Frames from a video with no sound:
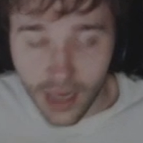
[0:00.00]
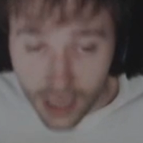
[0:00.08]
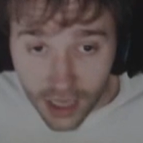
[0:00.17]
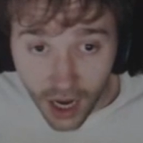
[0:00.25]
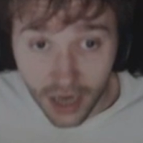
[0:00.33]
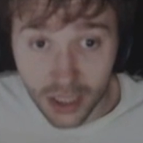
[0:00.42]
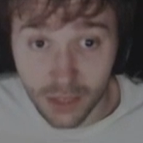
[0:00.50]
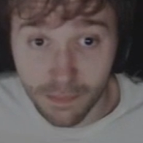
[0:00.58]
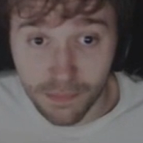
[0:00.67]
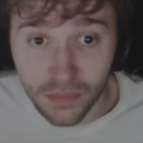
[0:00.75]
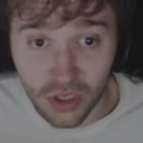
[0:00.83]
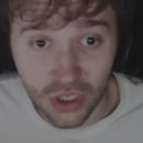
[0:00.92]
That card is
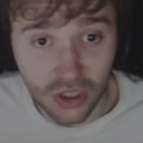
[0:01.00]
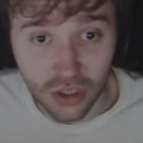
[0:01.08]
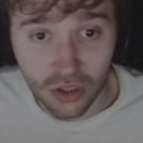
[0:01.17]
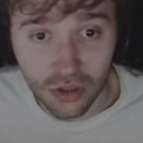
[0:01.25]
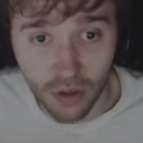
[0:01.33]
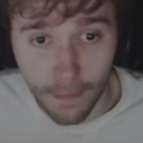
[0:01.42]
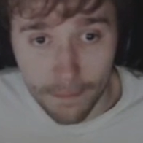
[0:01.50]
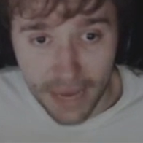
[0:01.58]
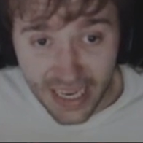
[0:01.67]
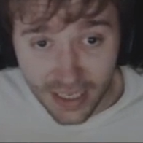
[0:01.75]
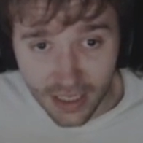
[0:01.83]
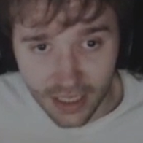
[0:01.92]
just
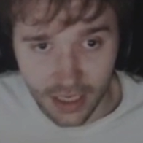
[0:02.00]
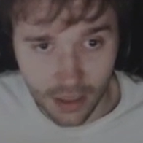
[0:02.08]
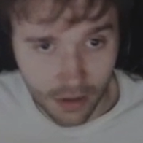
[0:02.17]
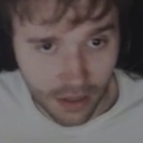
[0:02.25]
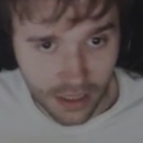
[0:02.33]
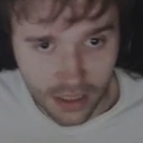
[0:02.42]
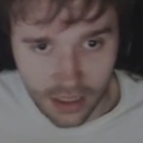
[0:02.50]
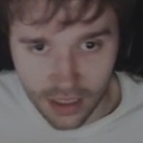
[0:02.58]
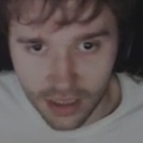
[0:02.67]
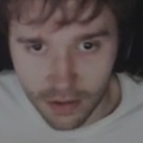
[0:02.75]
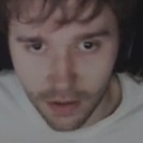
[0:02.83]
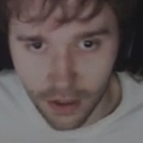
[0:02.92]
amazing. All right, let's
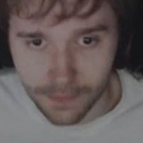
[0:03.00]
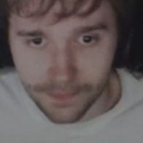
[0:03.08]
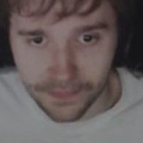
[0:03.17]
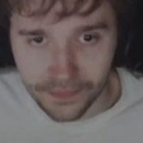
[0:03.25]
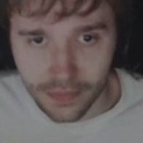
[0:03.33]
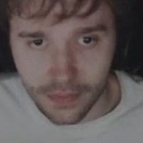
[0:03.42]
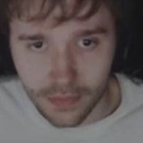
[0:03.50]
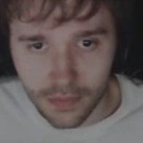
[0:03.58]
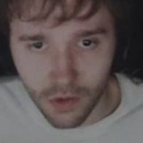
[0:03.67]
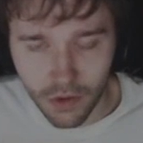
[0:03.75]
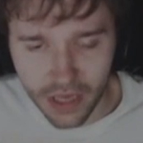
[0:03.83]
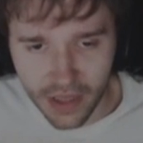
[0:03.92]
let's keep going. I
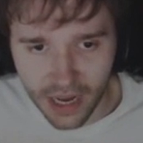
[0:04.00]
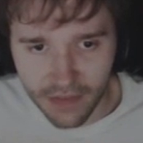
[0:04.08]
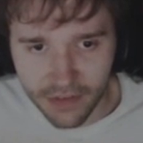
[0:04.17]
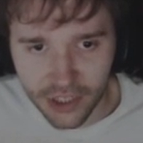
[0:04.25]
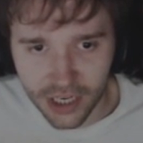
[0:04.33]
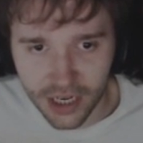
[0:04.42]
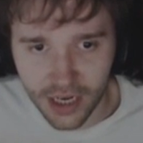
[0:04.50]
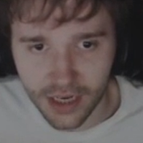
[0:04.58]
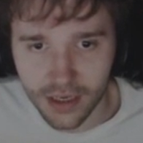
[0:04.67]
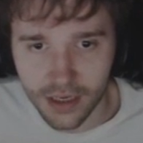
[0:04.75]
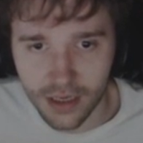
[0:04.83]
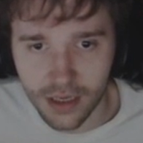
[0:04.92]
want to get the Laughing Jack
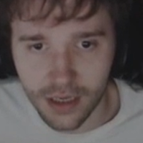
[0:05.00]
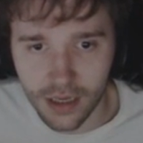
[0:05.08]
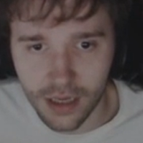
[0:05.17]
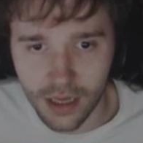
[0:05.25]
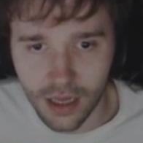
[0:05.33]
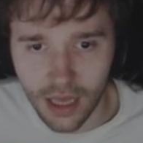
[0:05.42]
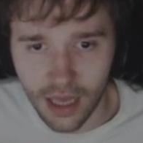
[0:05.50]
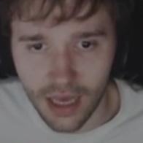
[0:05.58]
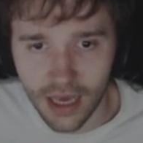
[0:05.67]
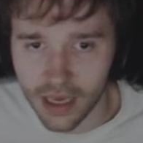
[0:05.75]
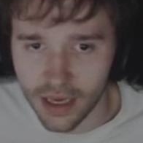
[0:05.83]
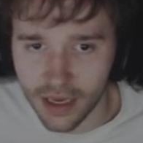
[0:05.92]
card.
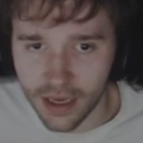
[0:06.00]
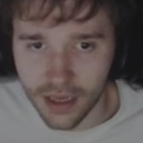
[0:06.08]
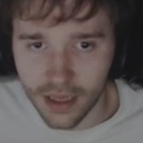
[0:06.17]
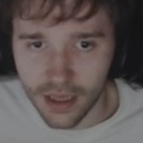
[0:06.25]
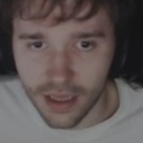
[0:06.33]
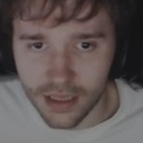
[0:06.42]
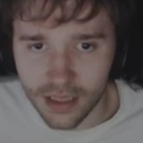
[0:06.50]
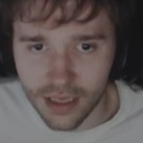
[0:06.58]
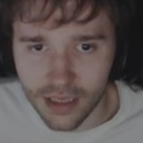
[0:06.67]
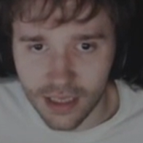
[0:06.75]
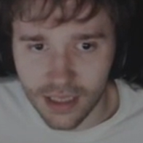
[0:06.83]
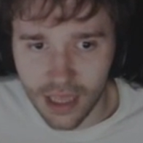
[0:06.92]
Hey, that's
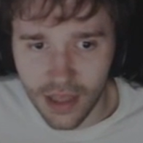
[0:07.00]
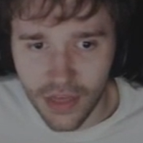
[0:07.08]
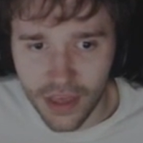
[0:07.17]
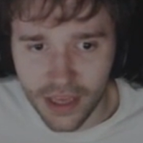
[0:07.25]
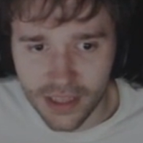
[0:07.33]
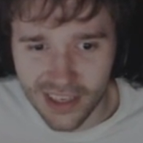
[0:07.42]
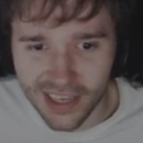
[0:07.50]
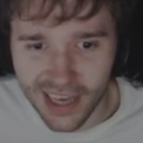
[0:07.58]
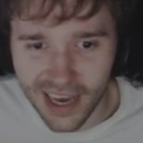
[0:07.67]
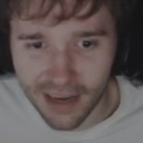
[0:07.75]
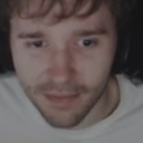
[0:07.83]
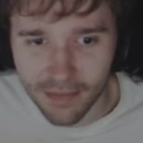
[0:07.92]
that's, that's that theater
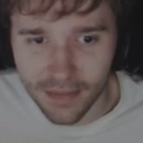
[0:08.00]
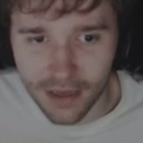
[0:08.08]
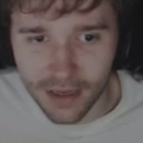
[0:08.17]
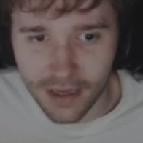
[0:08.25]
game.